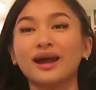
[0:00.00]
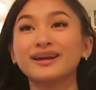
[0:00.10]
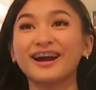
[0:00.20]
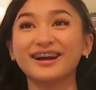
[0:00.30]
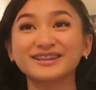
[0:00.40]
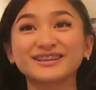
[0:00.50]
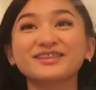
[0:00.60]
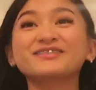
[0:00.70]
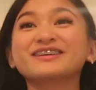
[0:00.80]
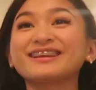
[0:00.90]
I
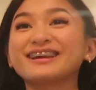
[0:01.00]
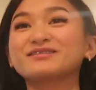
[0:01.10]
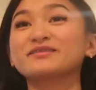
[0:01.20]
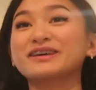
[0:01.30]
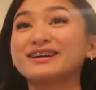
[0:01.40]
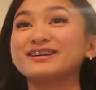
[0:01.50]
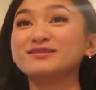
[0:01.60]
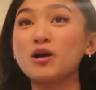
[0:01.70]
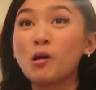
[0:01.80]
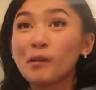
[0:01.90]
actually really like the
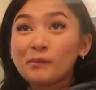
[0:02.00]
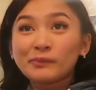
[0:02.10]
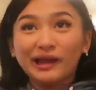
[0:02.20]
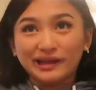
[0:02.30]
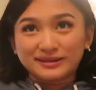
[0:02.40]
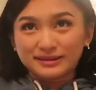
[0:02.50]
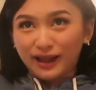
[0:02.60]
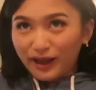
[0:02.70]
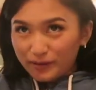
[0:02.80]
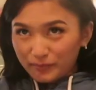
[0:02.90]
makeup. I did
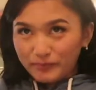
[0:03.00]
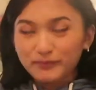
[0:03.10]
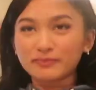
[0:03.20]
that.